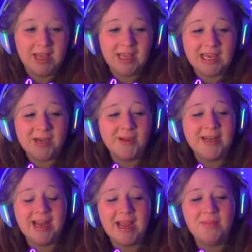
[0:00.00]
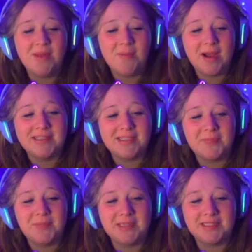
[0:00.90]
Can we name the monster
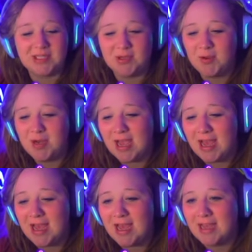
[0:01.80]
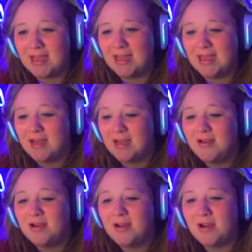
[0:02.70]
Petunia?
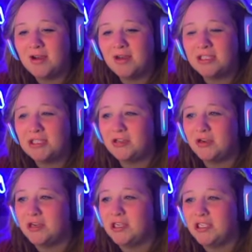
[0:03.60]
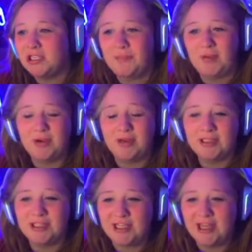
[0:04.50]
Oh, Georgie,
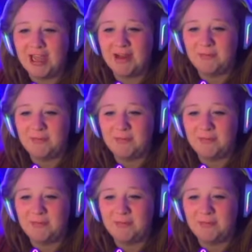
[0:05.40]
Porgy, and